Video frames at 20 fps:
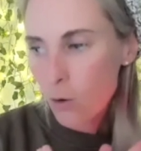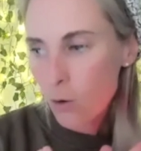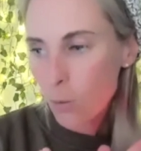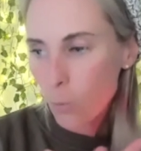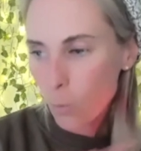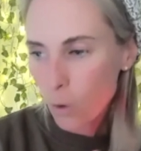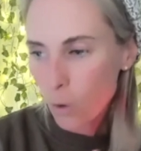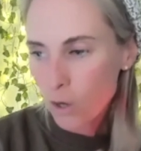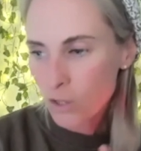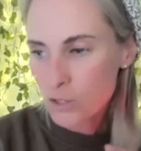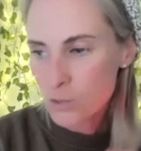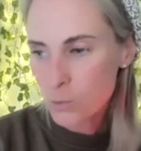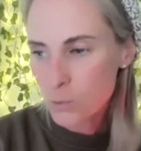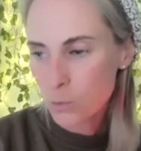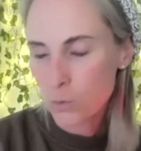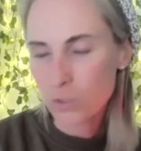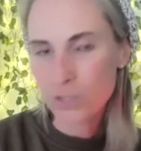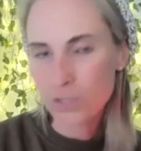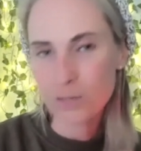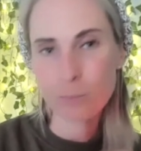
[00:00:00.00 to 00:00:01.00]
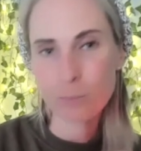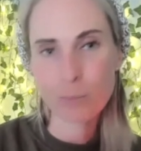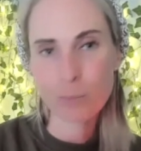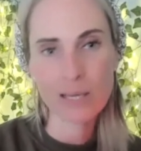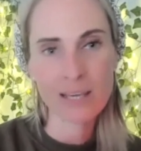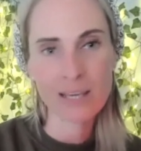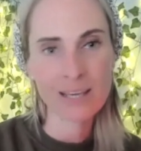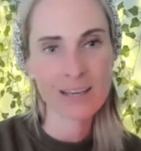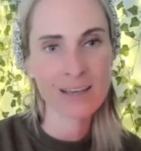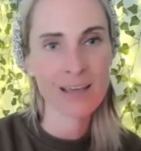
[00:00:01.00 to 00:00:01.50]
what would it
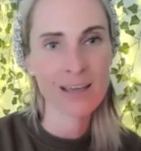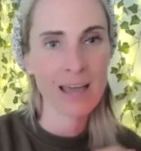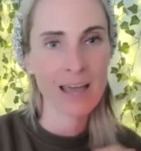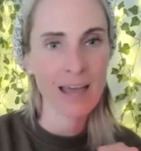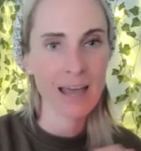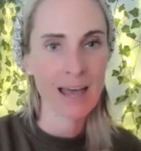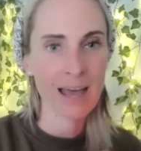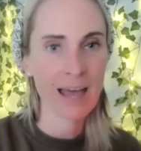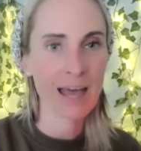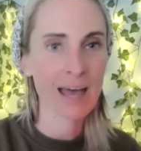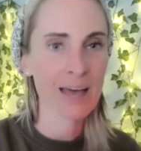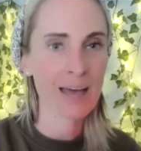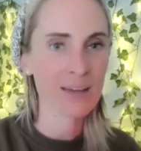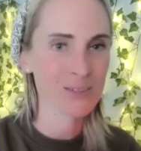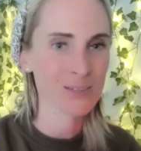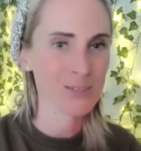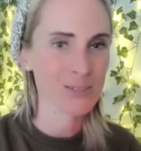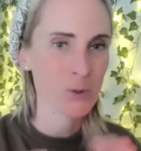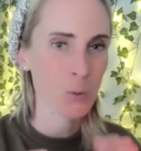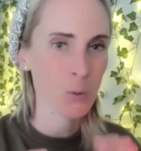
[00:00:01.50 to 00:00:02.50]
be and